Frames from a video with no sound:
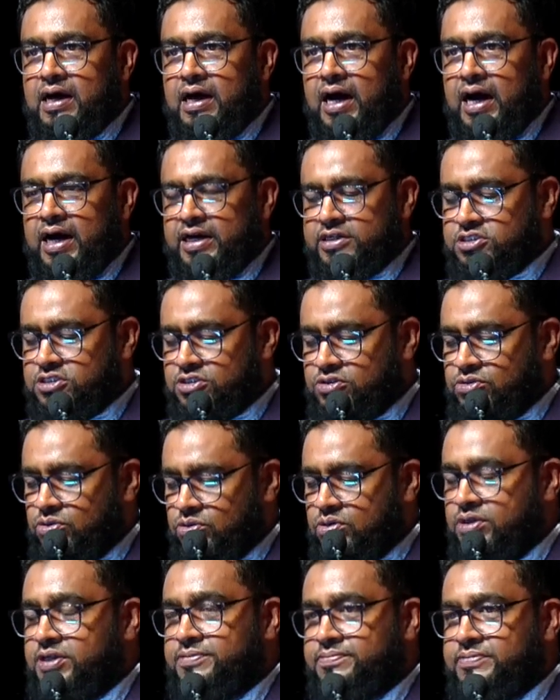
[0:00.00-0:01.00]
our
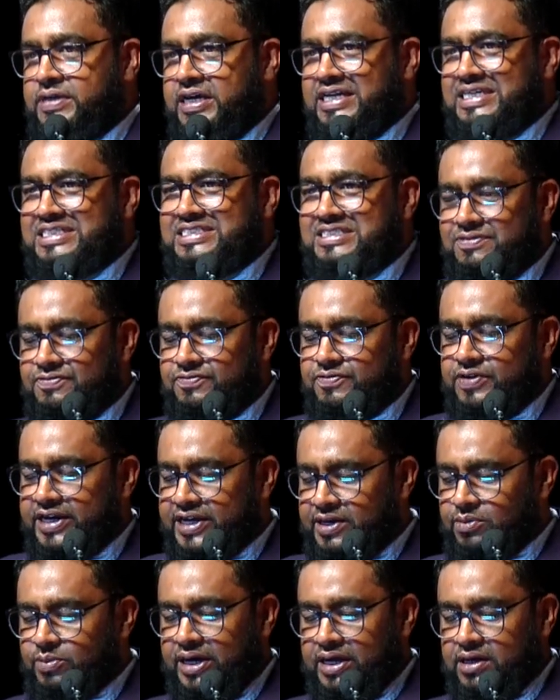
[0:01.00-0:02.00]
school is
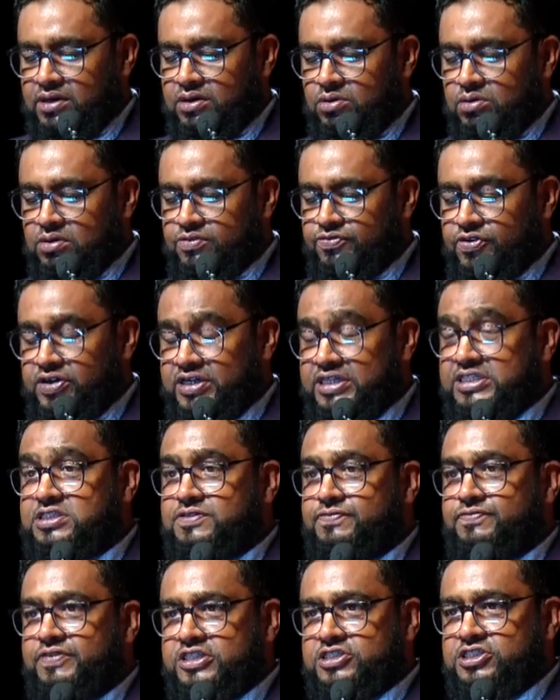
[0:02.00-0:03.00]
very well known for its
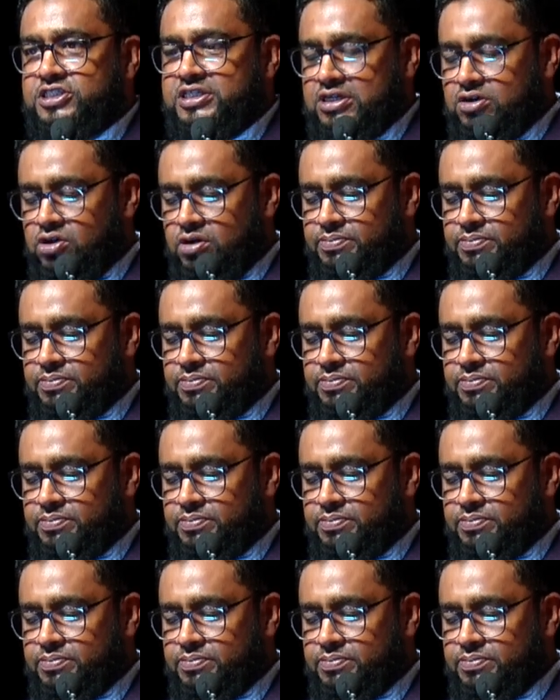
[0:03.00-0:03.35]
vision and